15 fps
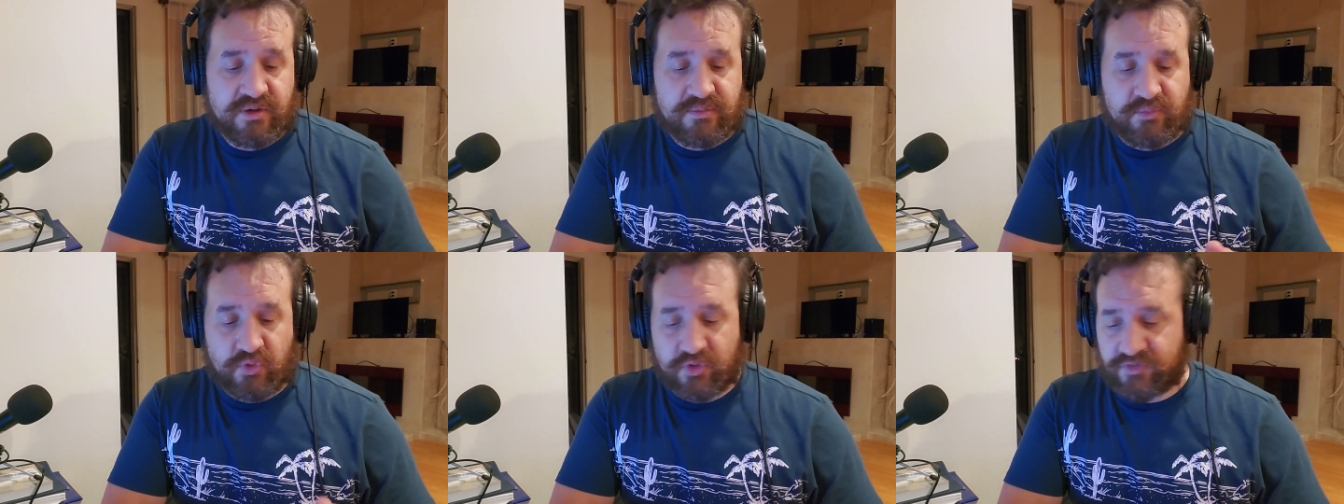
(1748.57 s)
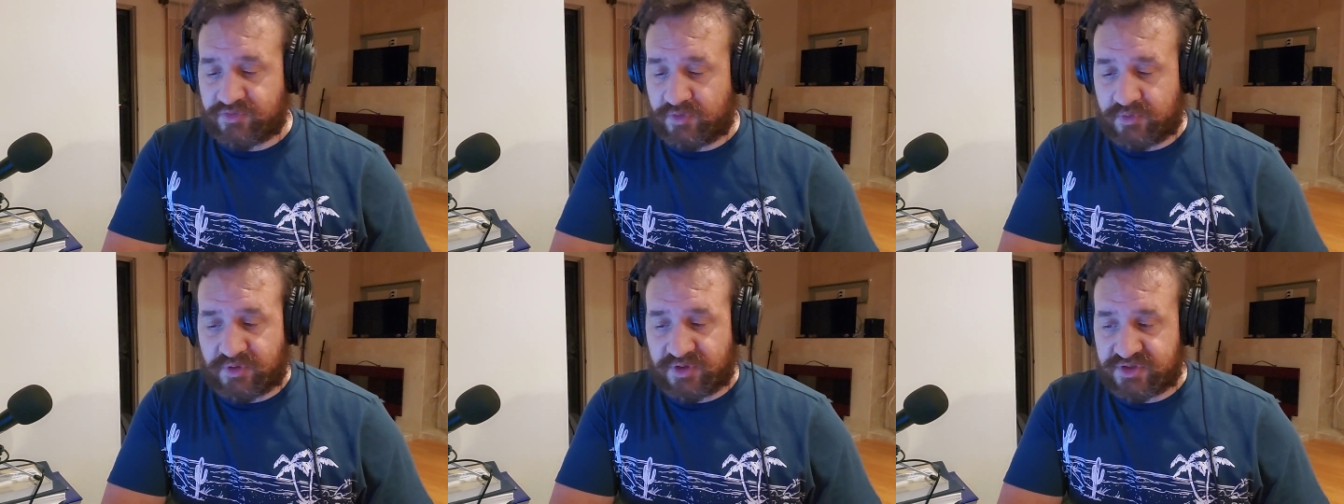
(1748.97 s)
more
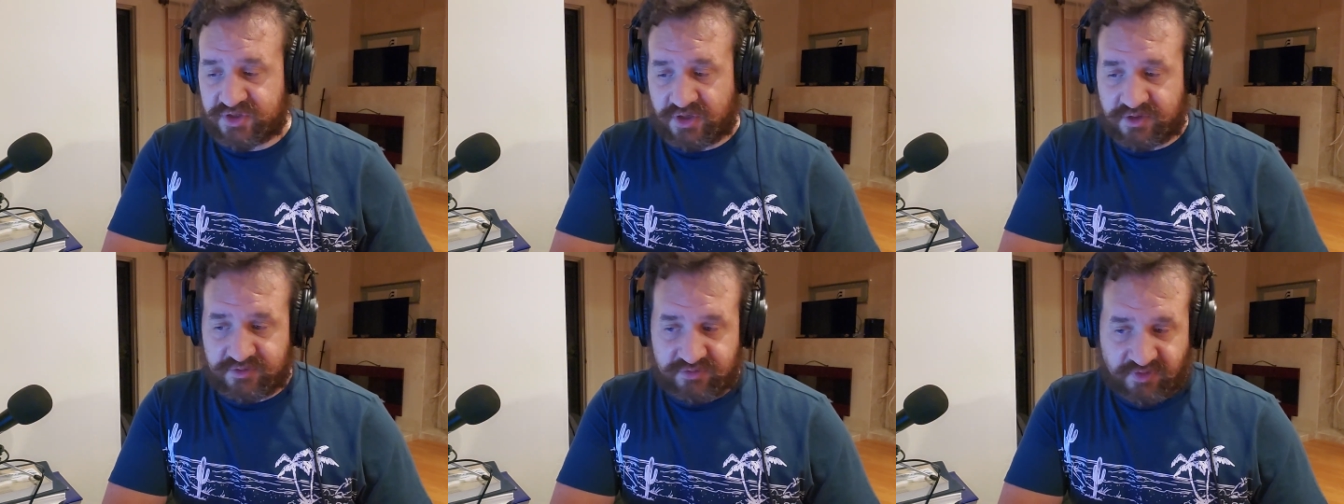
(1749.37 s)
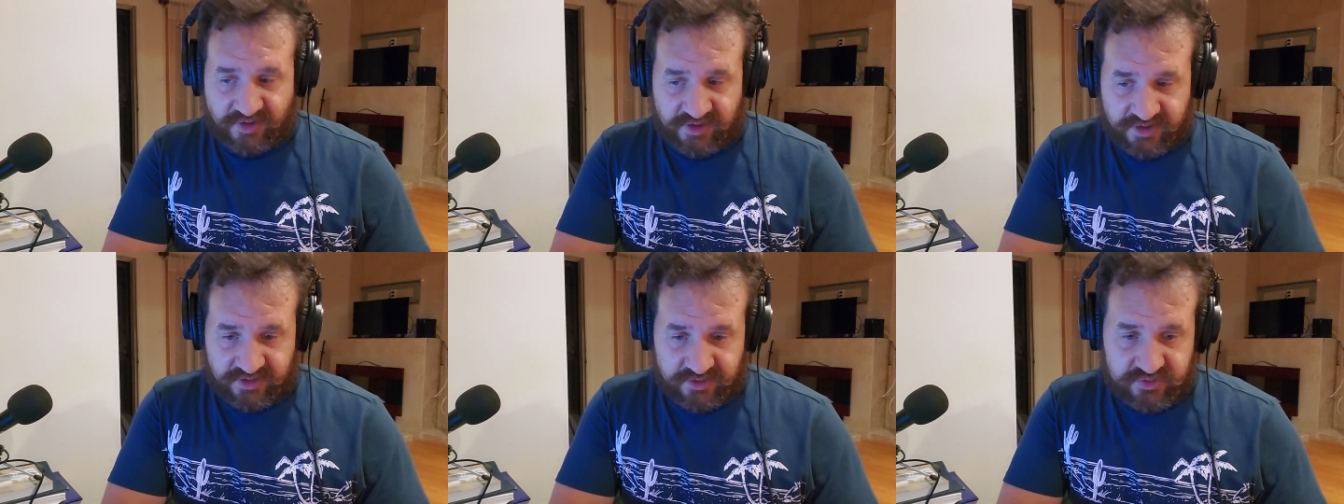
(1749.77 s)
focused on
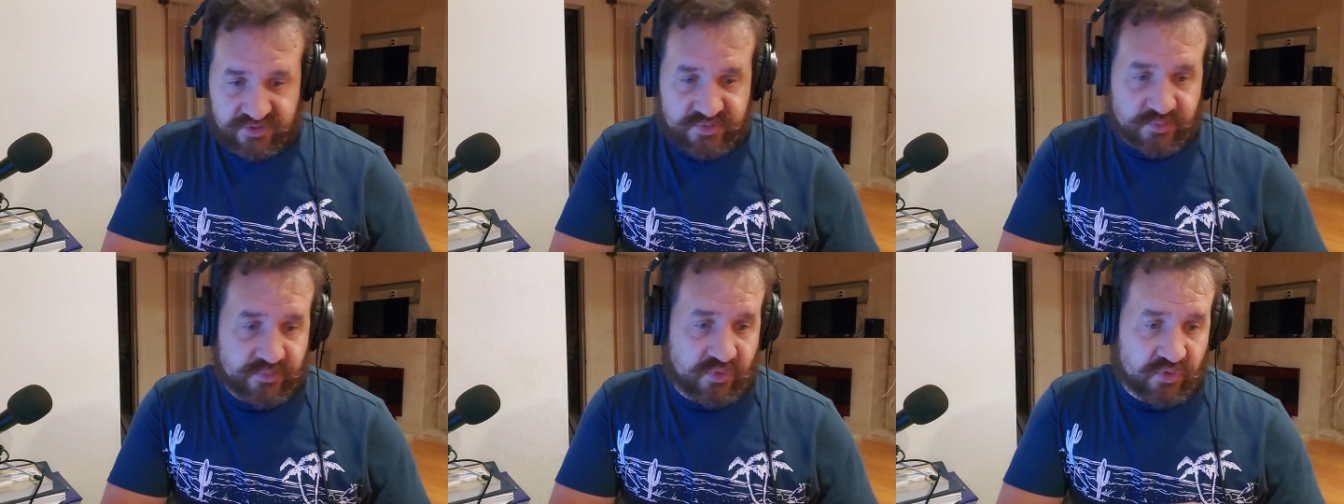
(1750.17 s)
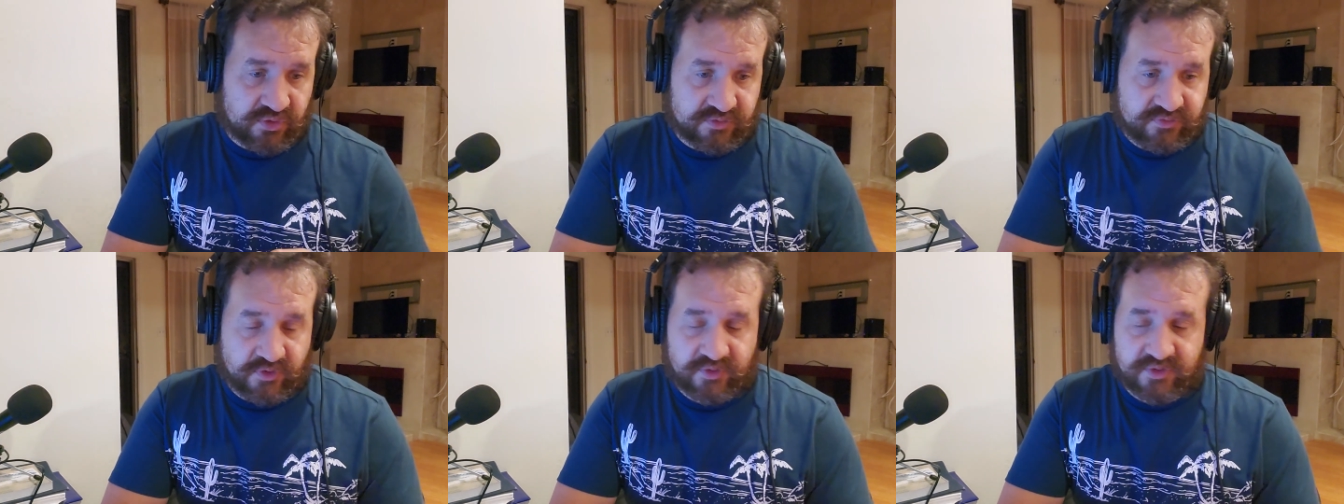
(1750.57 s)
fighting, who's
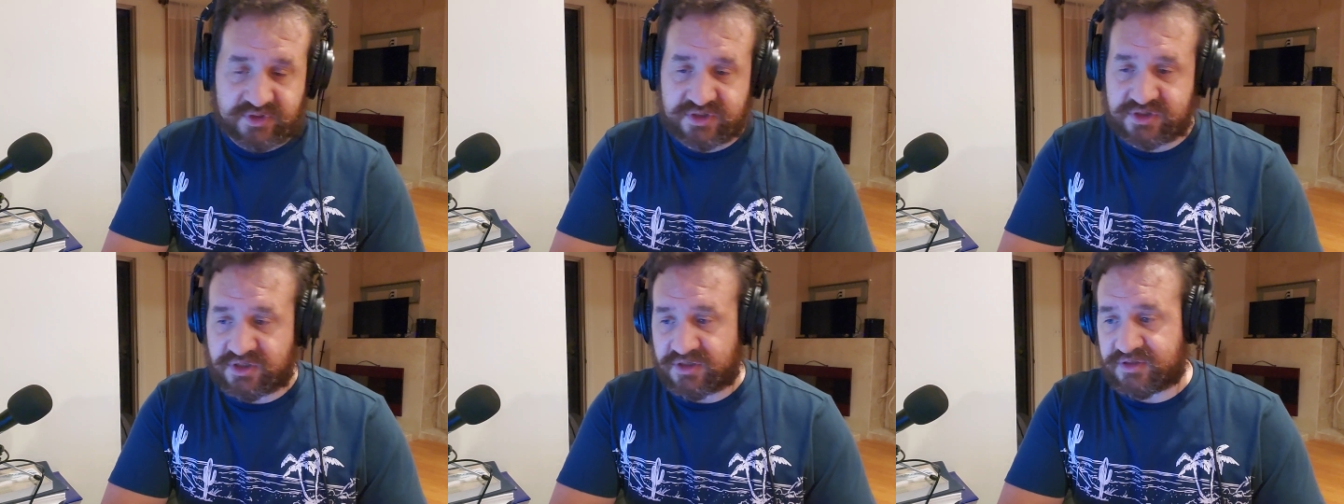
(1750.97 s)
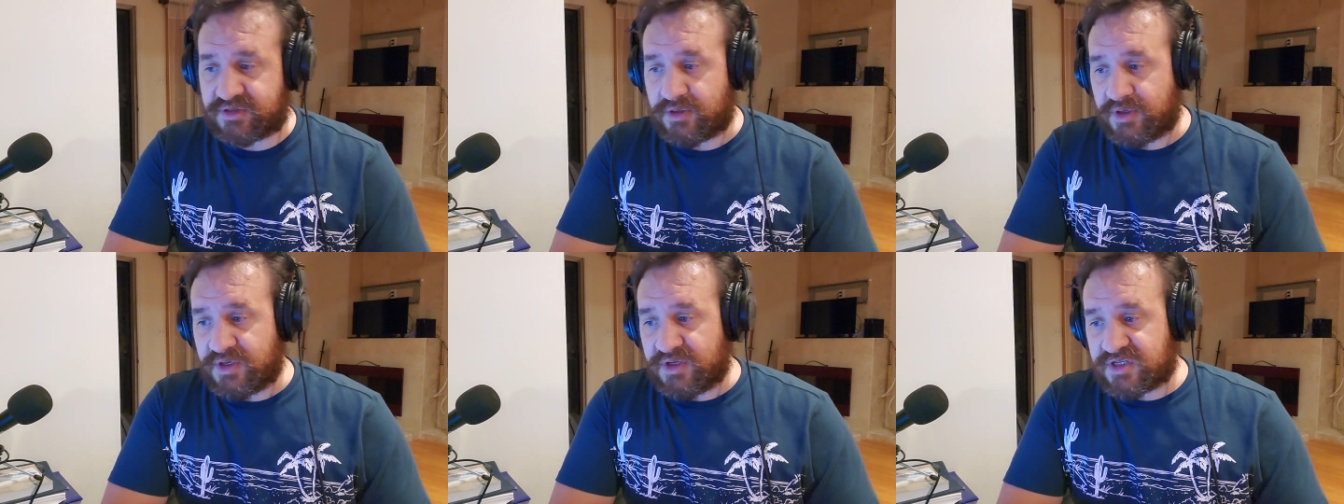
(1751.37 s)
more focused on
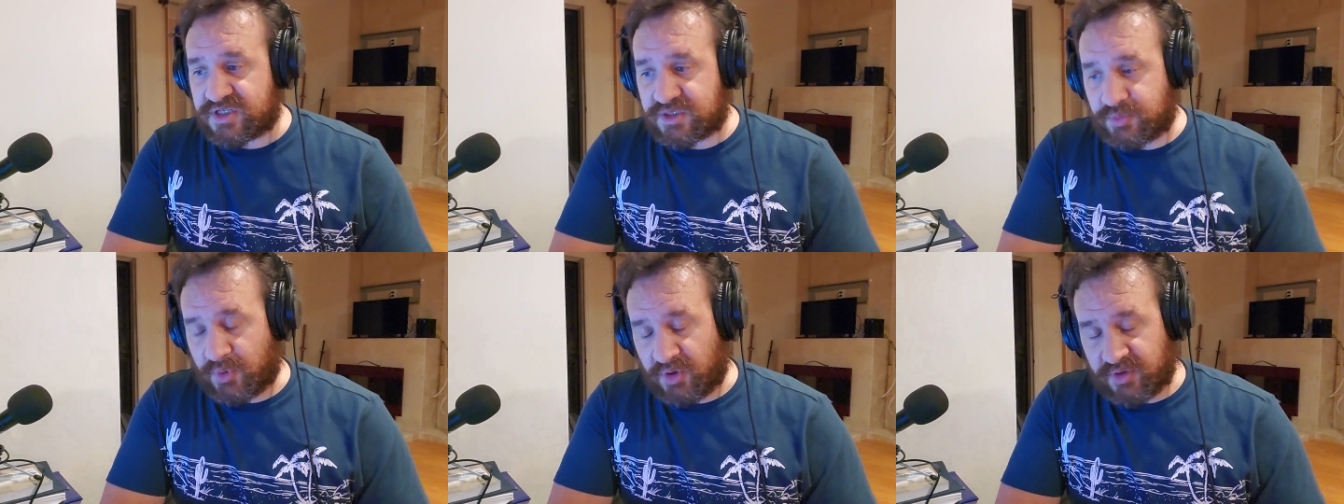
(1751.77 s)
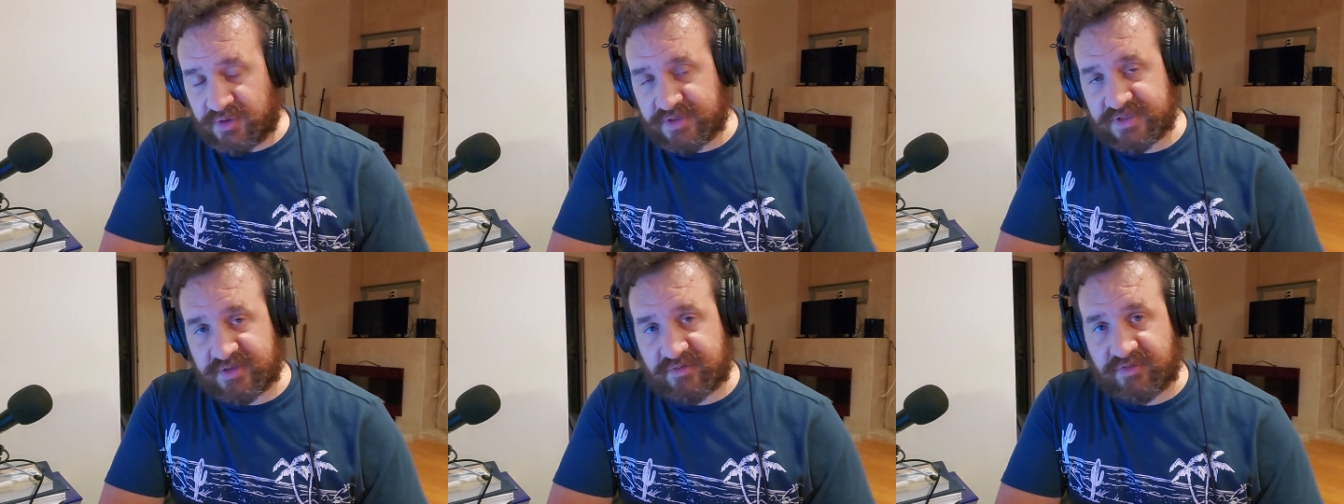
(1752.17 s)

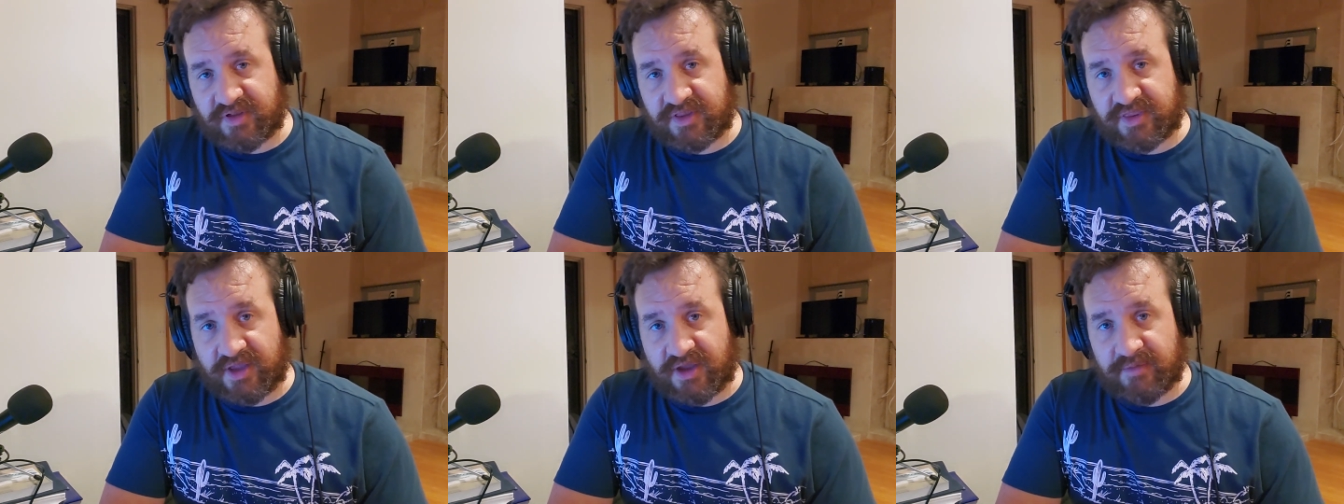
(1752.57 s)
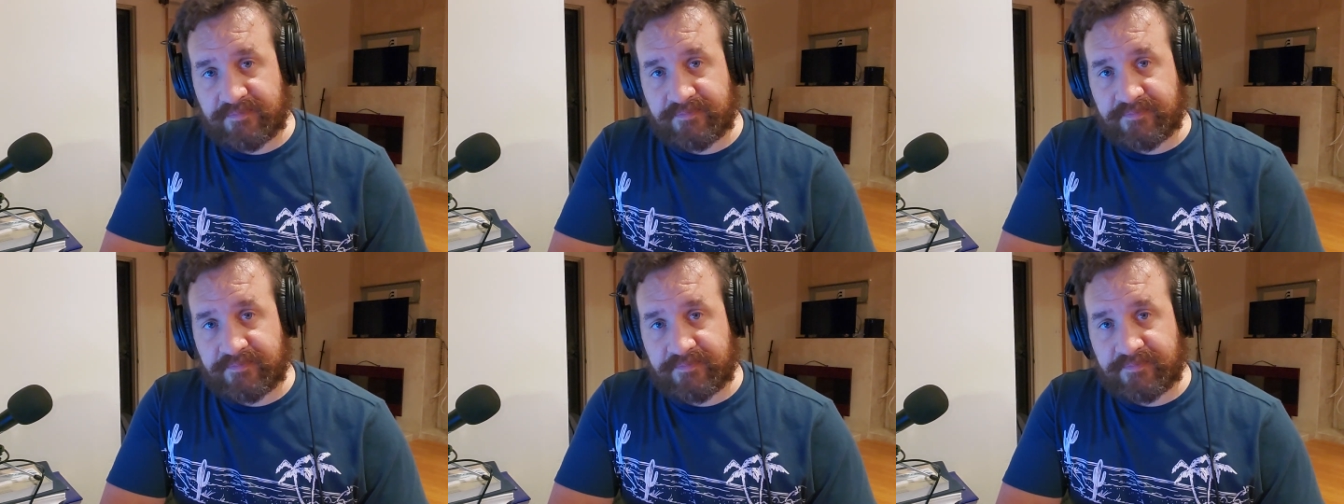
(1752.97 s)
sparring, stuff like that.